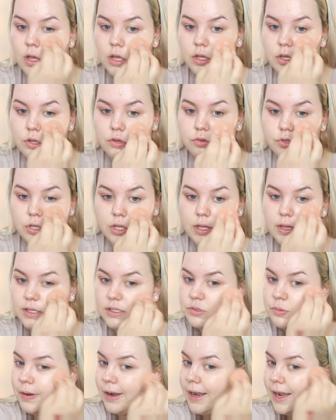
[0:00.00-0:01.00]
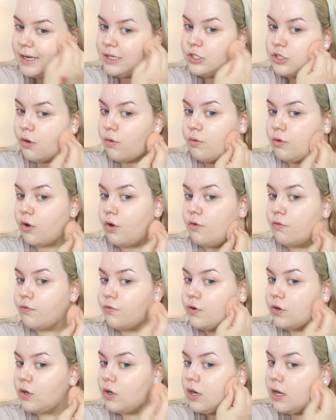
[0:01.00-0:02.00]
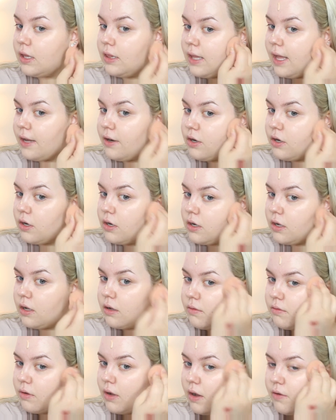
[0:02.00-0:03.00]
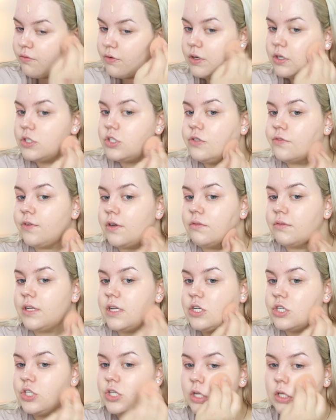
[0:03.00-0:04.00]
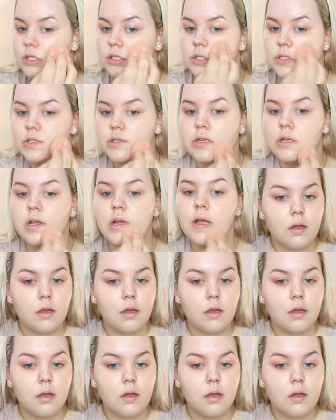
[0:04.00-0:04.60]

Usually that's why I don't go for lighter coverage foundations.